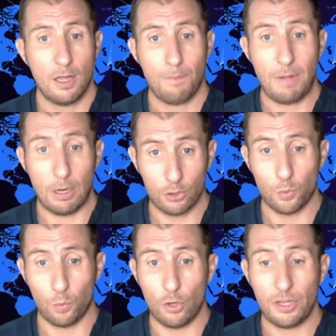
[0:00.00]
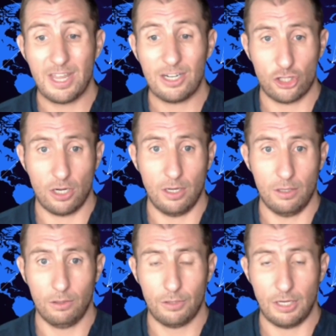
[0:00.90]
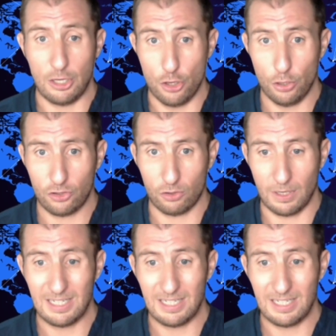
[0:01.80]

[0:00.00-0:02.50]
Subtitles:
parents want their child in nursery